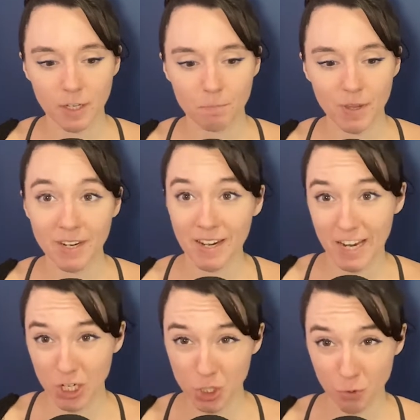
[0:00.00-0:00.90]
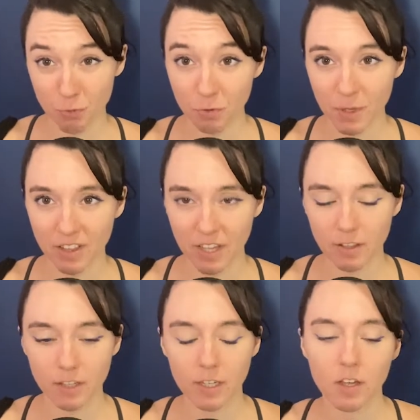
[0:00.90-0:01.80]
like been an issue for me
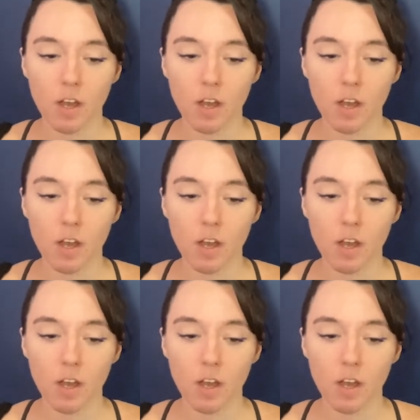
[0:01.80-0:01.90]
lately.